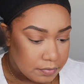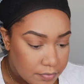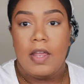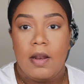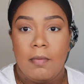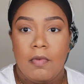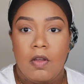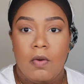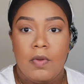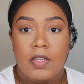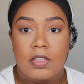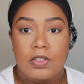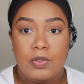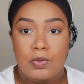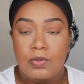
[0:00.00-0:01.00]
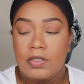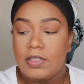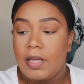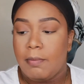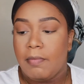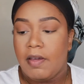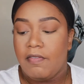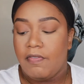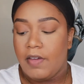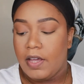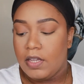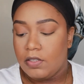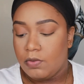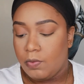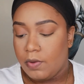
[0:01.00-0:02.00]
and I'm going to set my
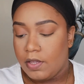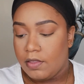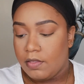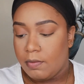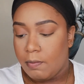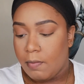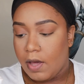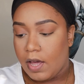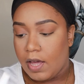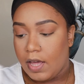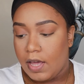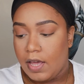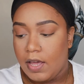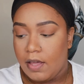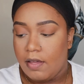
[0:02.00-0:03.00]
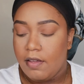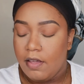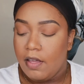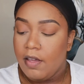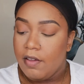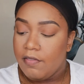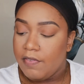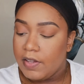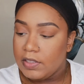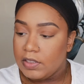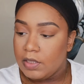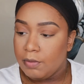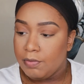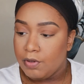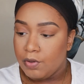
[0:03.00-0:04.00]
face with my
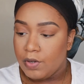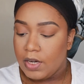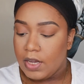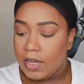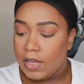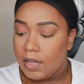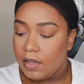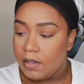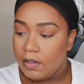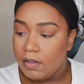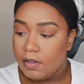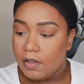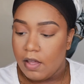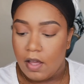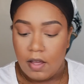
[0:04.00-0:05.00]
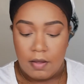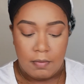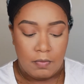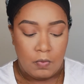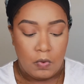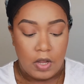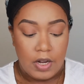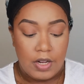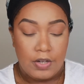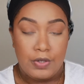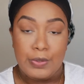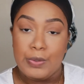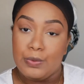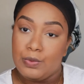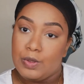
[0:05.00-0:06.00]
Fenty Beauty um, What It
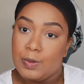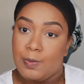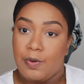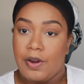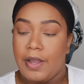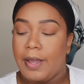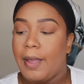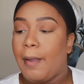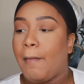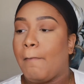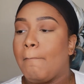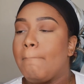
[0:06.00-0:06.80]
Do spray.